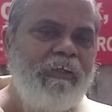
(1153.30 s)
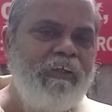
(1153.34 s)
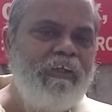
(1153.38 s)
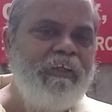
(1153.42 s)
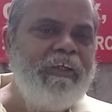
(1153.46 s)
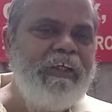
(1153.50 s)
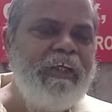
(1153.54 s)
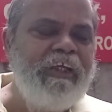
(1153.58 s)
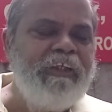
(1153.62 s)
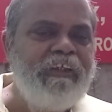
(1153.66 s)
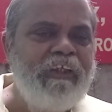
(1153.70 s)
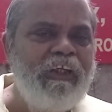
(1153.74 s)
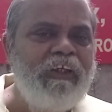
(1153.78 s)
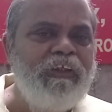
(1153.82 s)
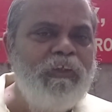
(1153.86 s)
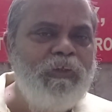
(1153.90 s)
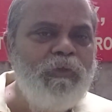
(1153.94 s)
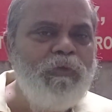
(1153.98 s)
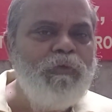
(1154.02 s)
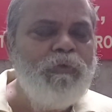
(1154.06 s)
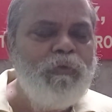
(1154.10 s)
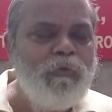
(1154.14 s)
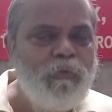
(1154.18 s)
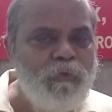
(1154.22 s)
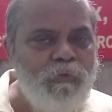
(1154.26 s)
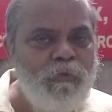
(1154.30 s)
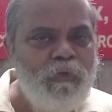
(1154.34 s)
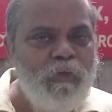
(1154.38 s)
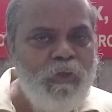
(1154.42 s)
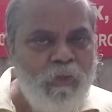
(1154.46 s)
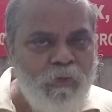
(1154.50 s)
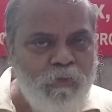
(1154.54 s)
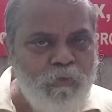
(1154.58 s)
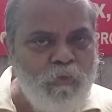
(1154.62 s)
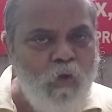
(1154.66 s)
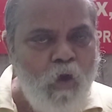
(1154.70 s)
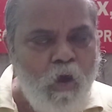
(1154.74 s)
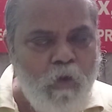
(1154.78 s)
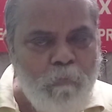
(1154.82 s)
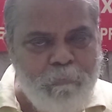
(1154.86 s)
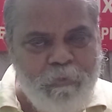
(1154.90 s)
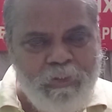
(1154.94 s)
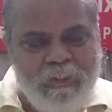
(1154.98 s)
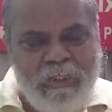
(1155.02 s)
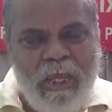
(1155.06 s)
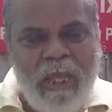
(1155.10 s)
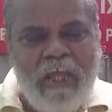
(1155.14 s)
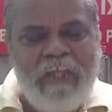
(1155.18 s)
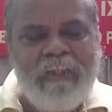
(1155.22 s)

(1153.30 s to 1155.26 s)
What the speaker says: created due to doping,